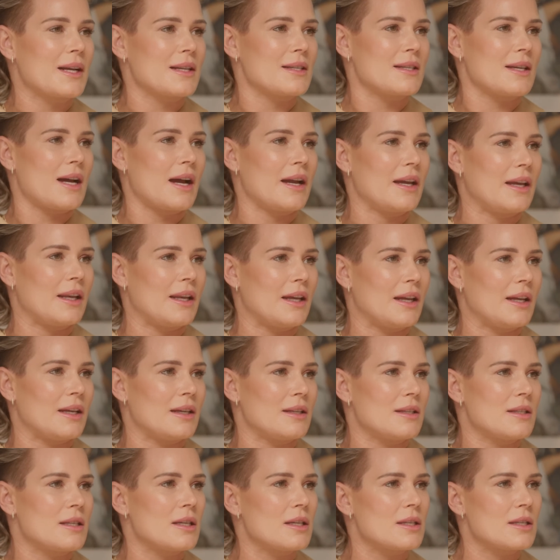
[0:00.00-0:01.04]

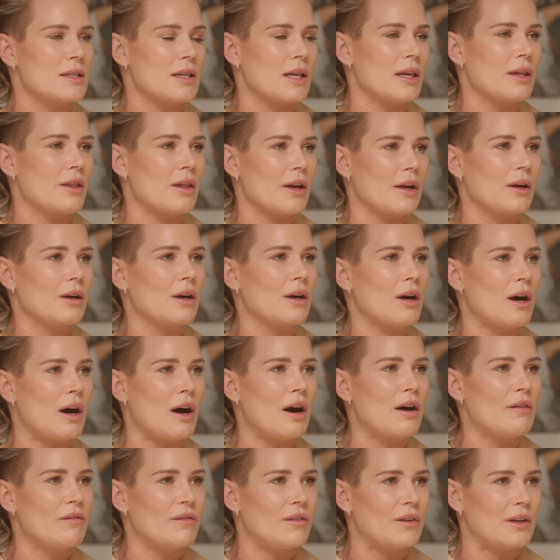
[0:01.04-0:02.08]
exciting to see their
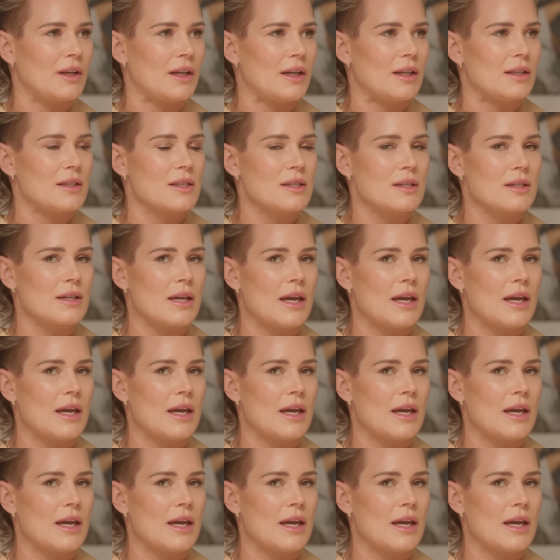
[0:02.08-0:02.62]
confidence